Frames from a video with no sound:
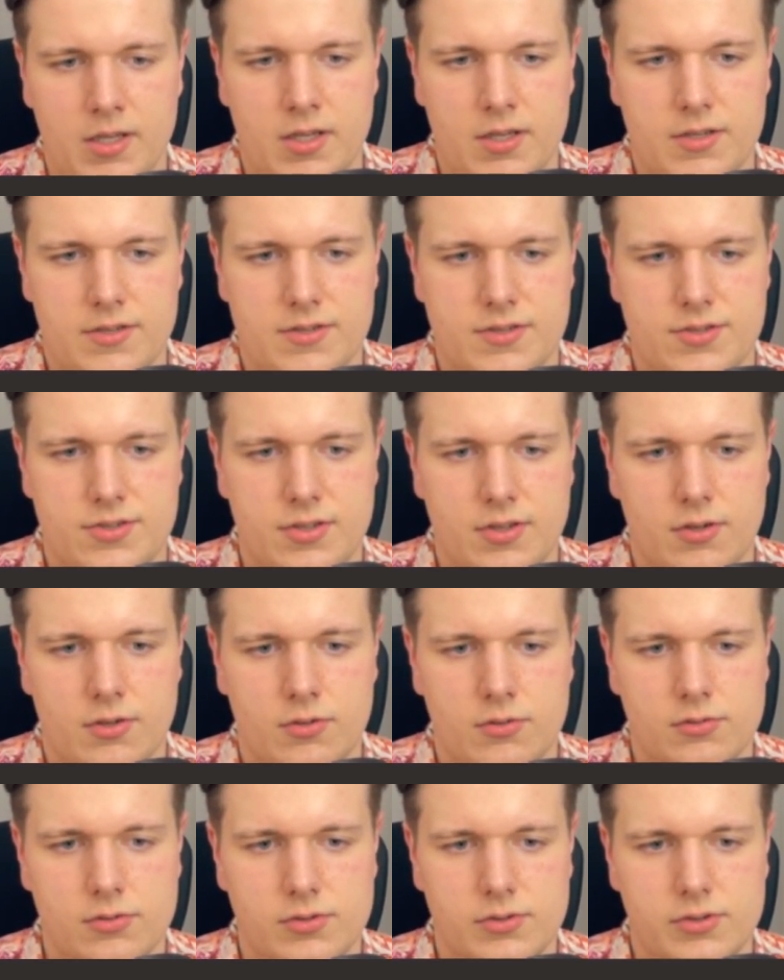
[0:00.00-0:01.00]

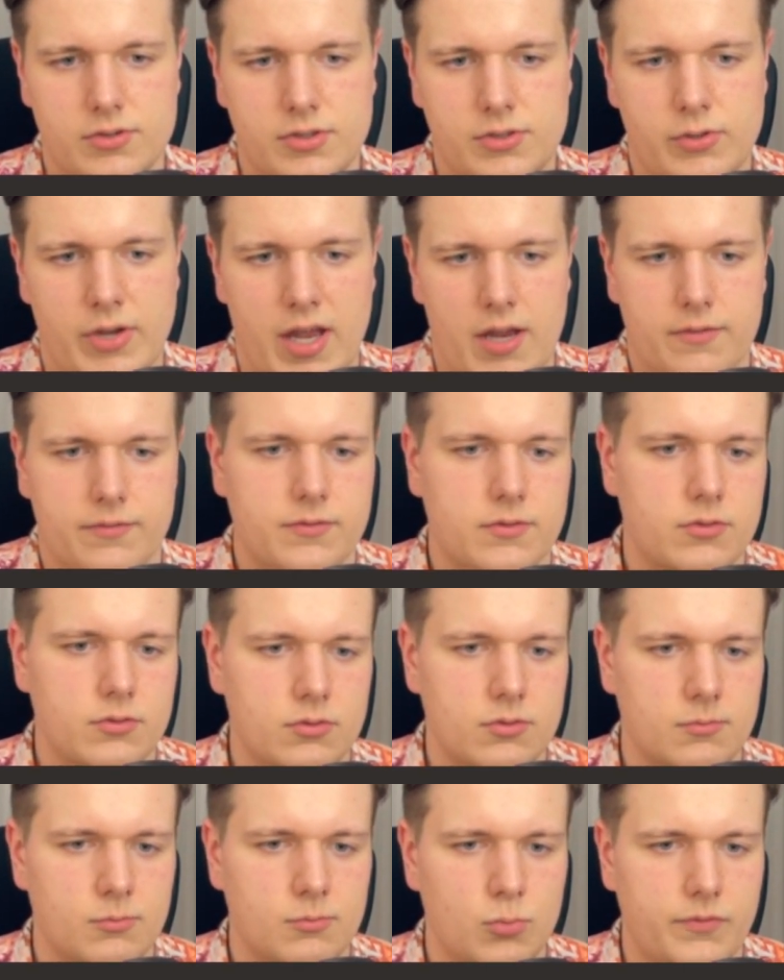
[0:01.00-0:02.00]
So you have to
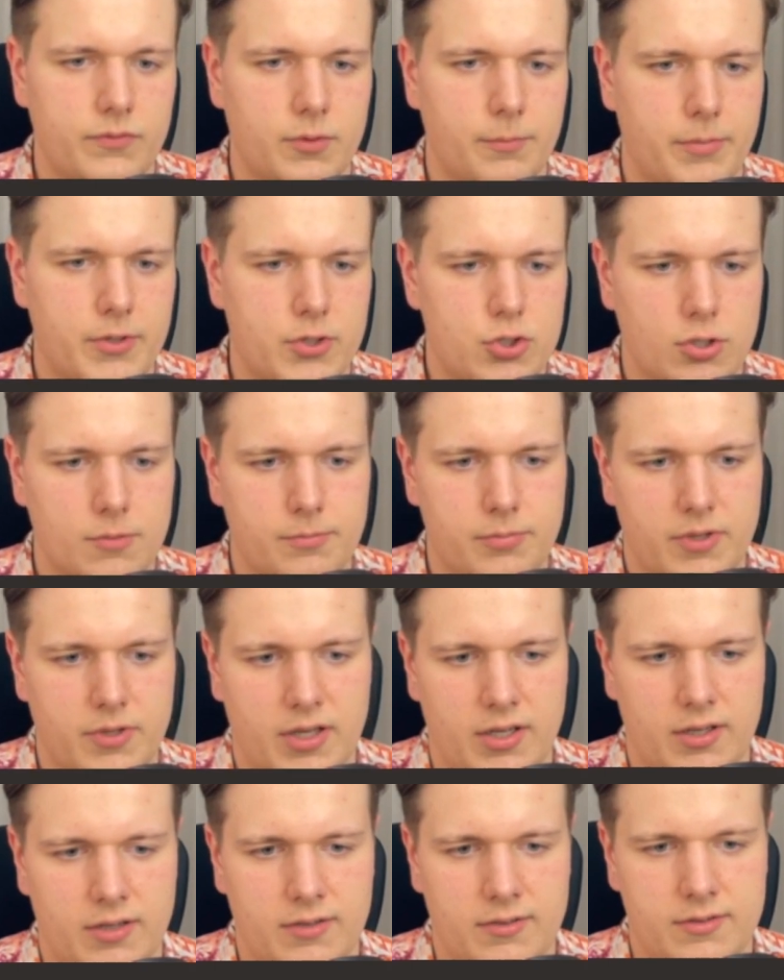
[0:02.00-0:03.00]
move your bishop,
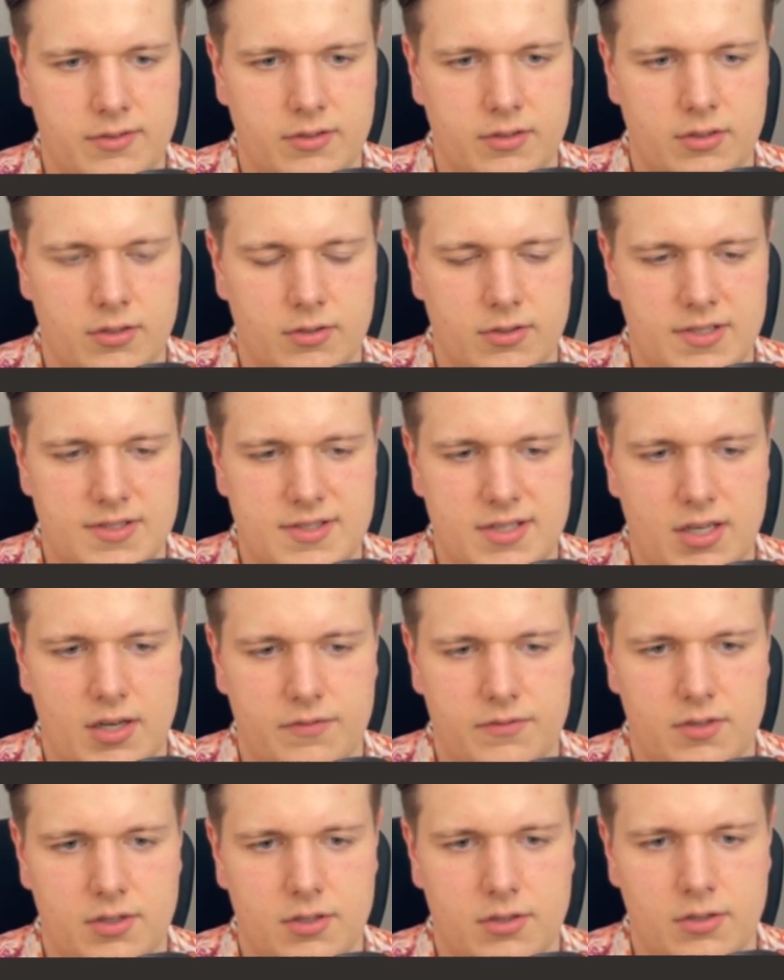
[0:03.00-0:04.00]
and let's say
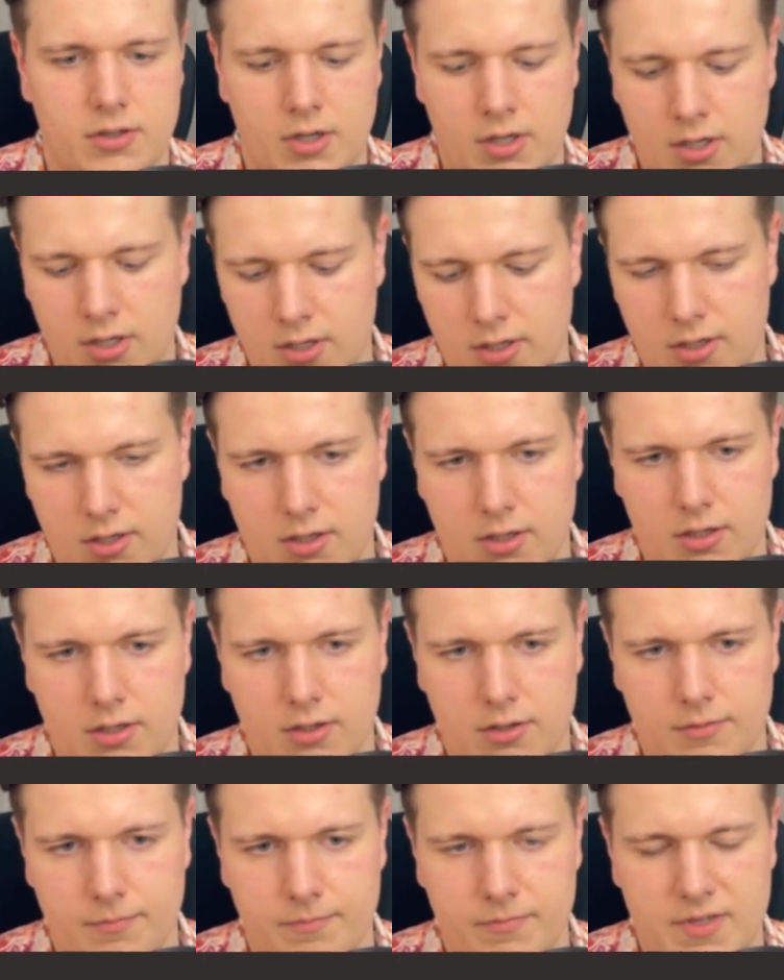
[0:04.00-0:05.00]
after
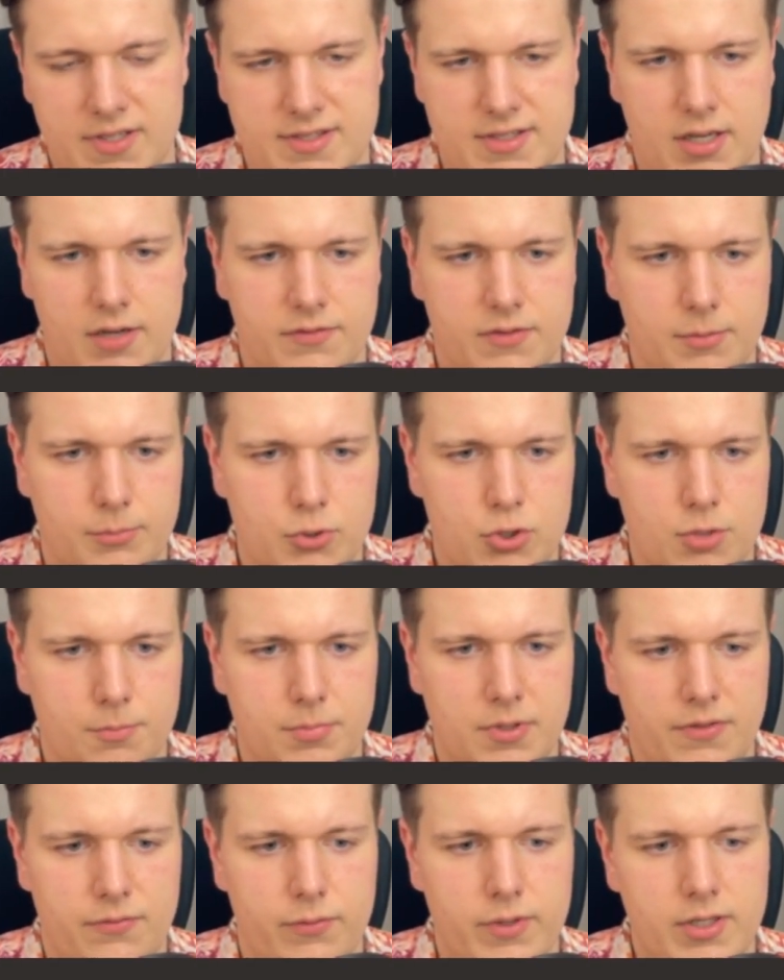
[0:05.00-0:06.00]
bishop
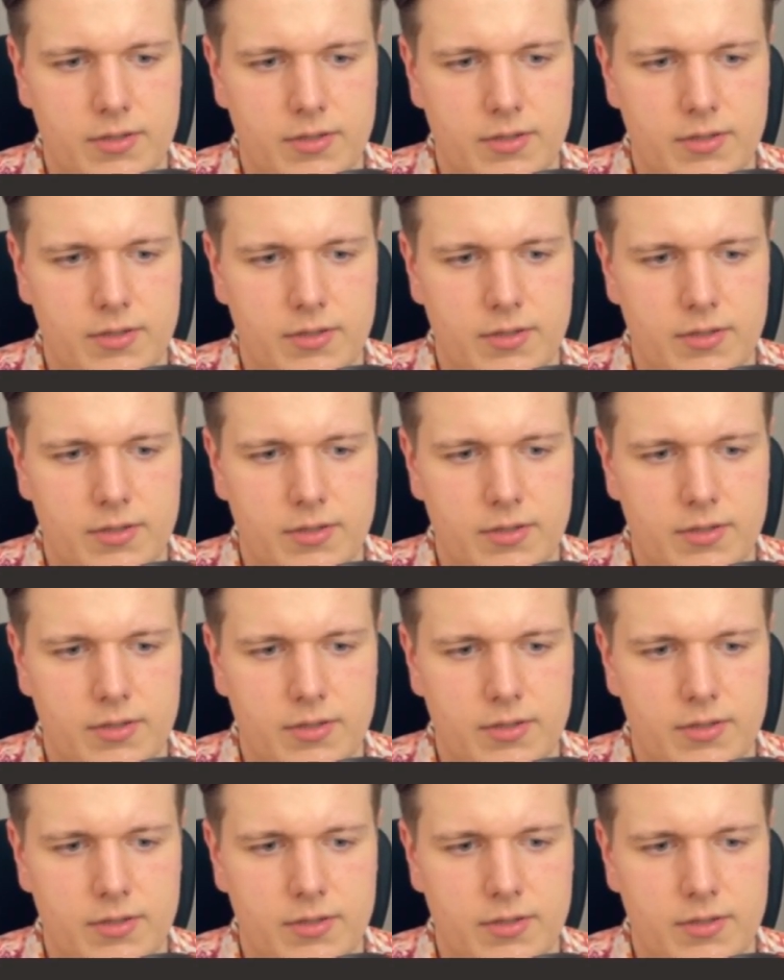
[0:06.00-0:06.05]
b3,